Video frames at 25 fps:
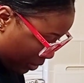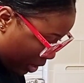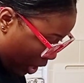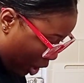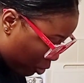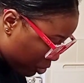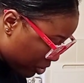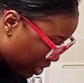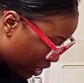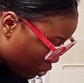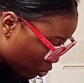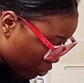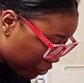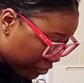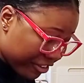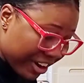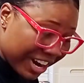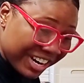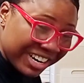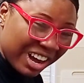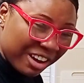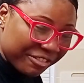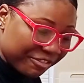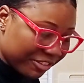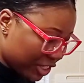I wanted to
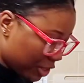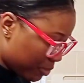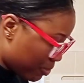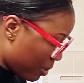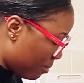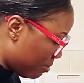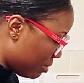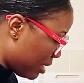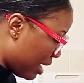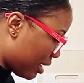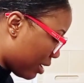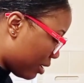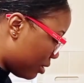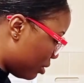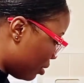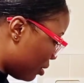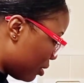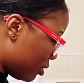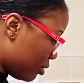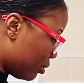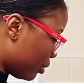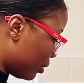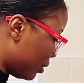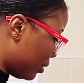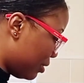fry that fish, but I'm like,
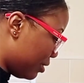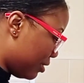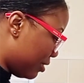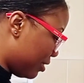no.